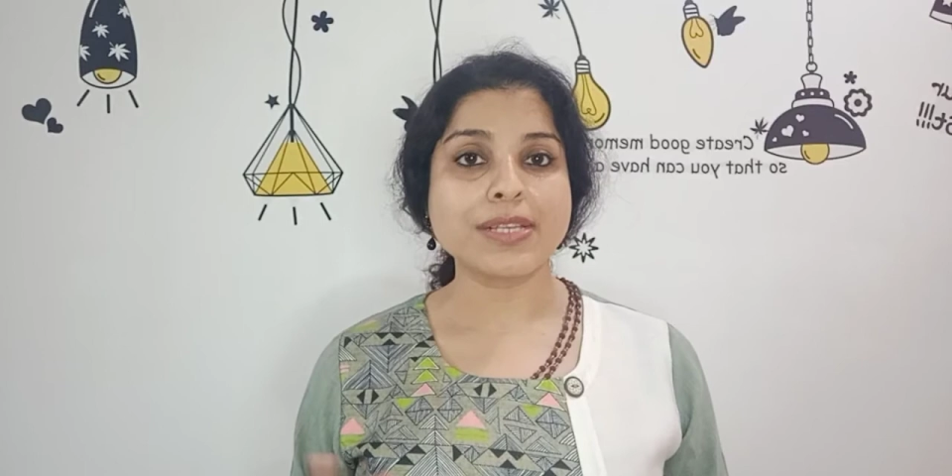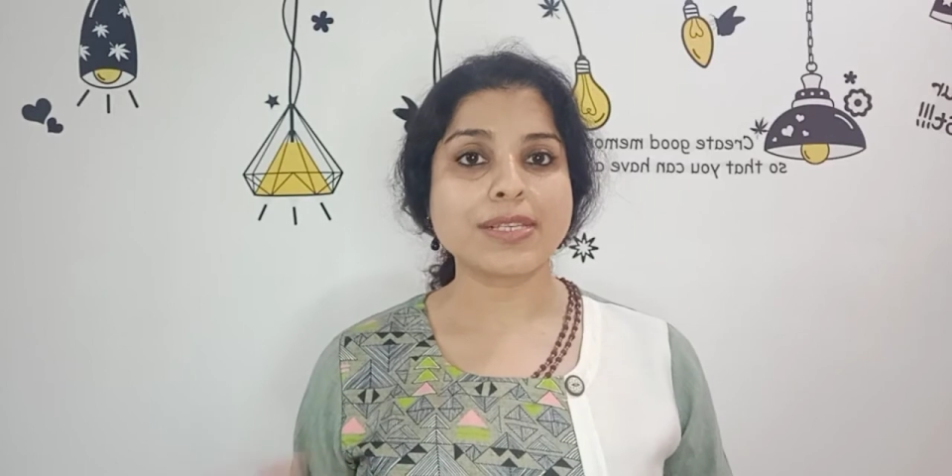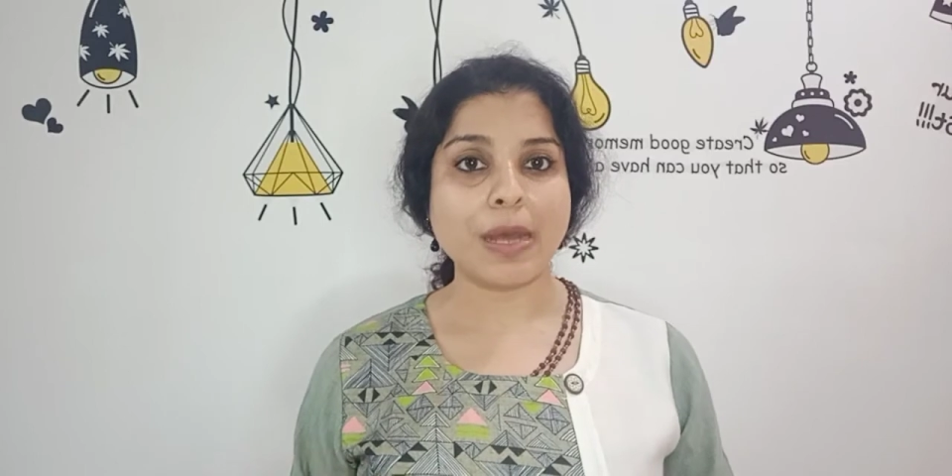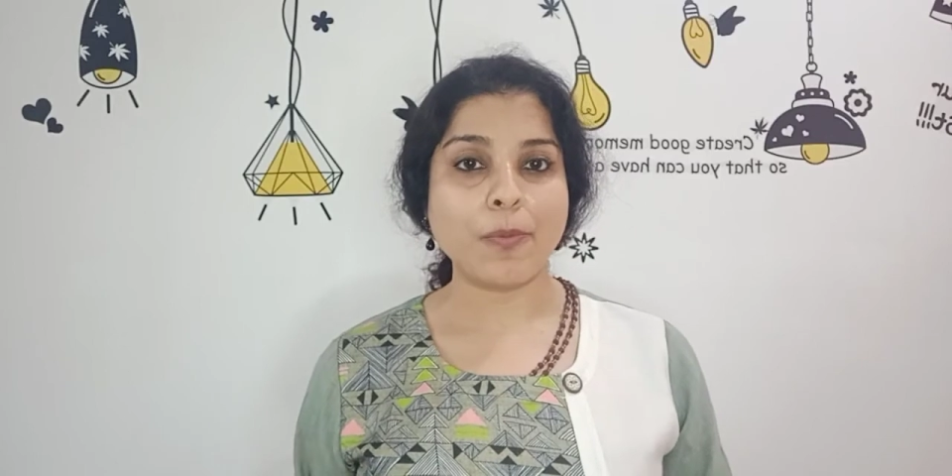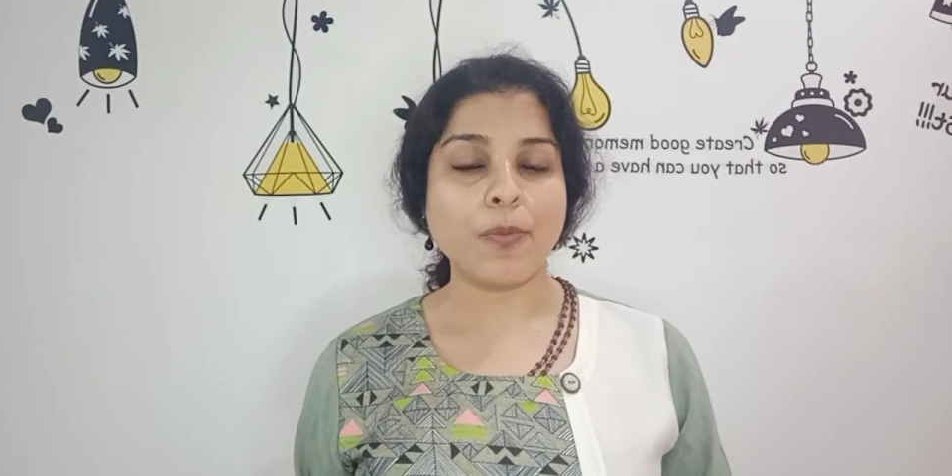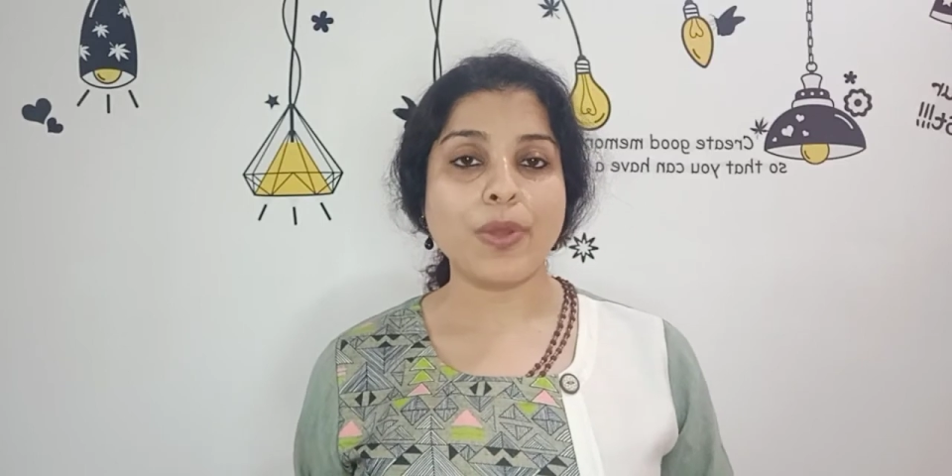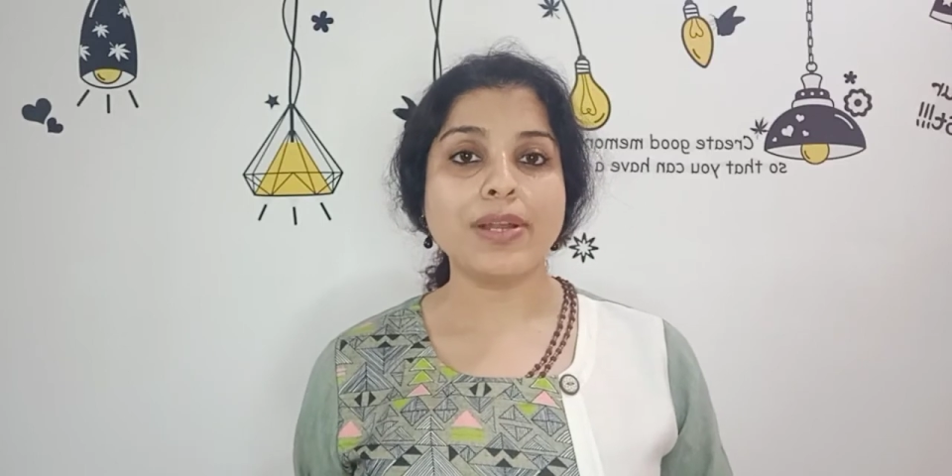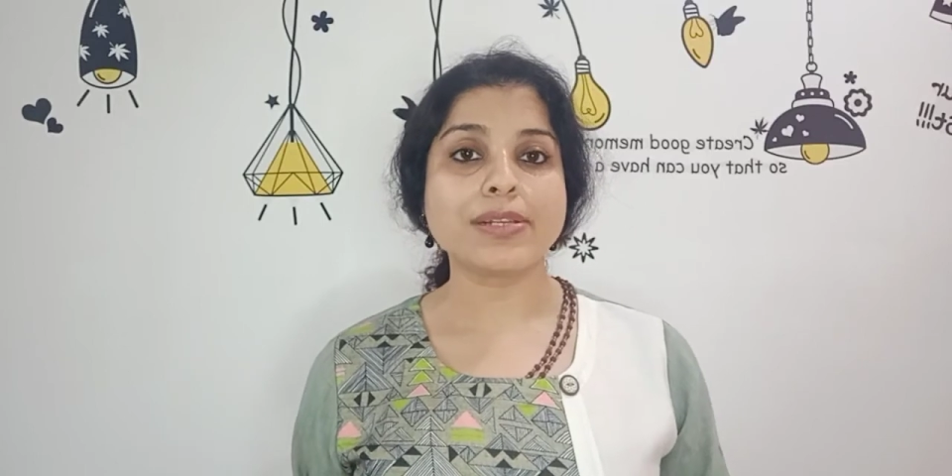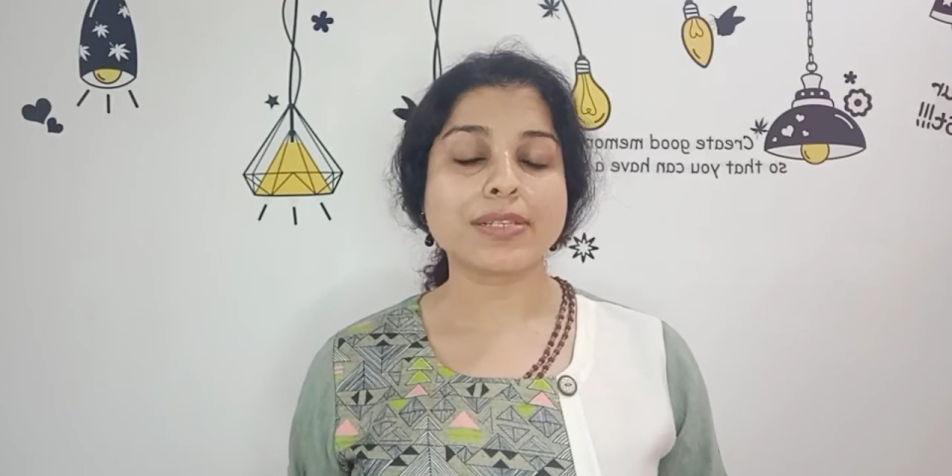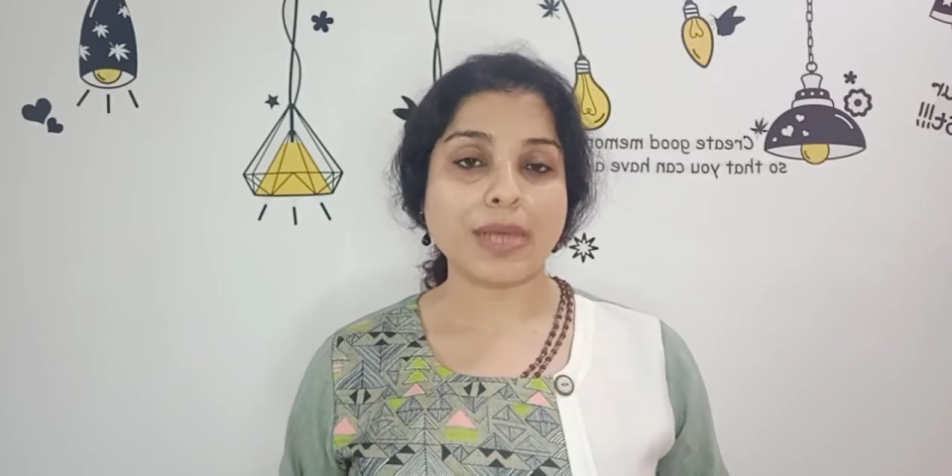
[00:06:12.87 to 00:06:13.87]
Some
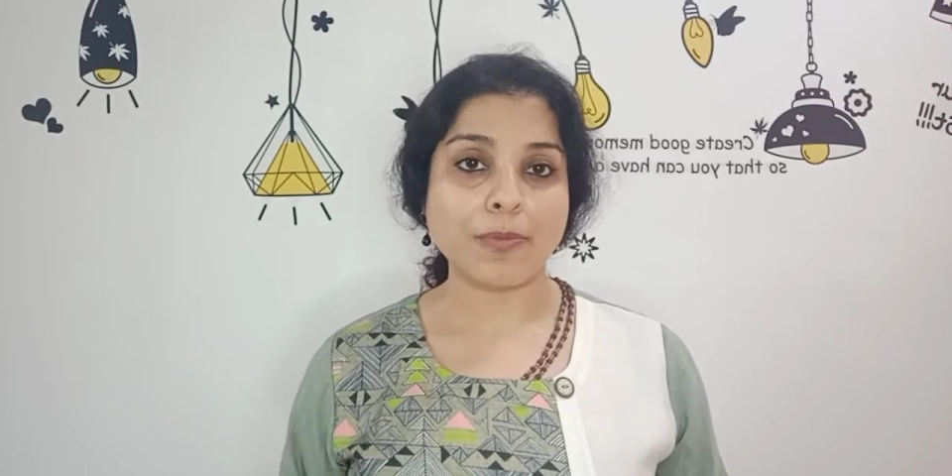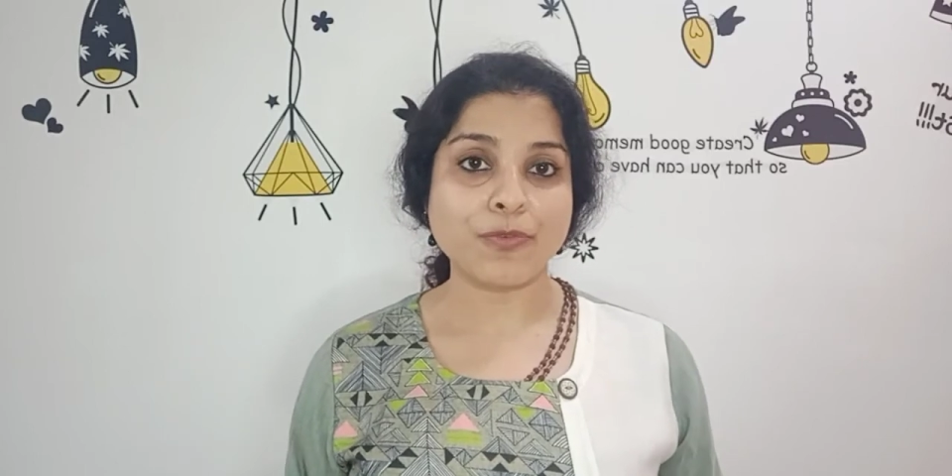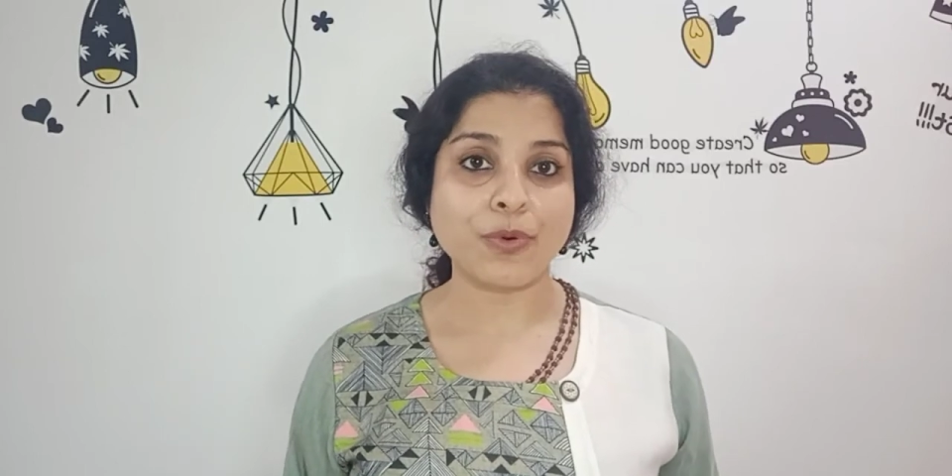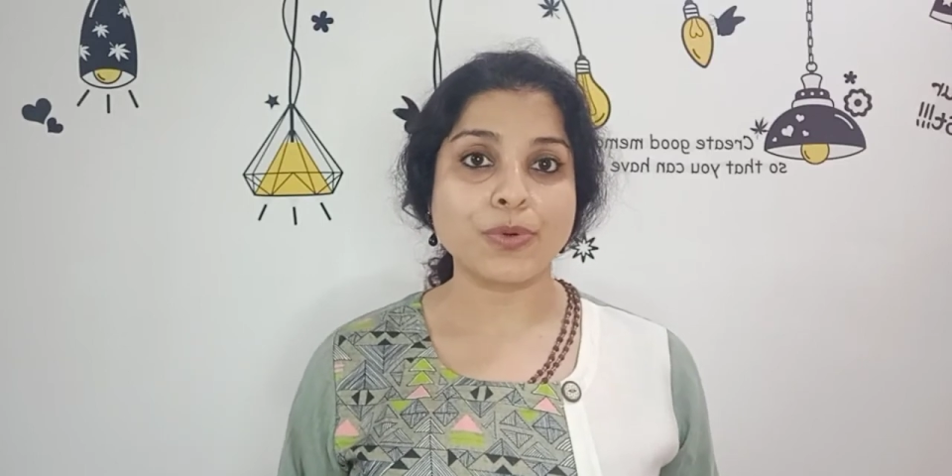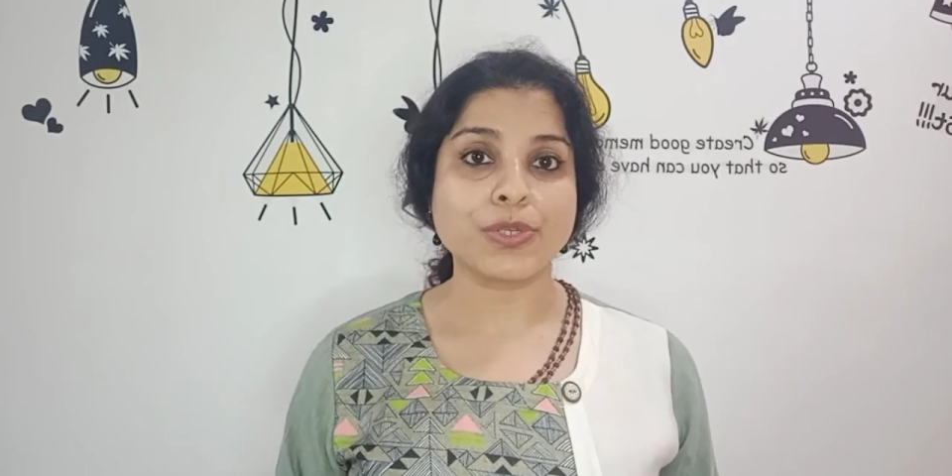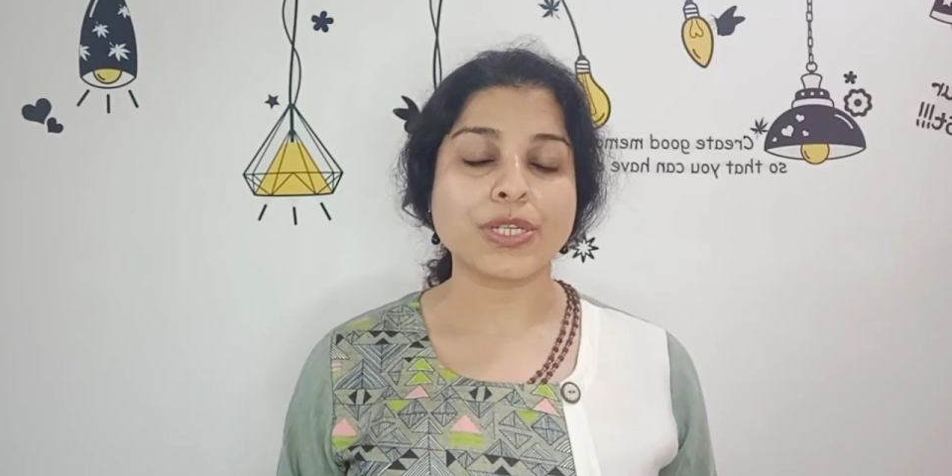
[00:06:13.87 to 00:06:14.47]
will, some won't.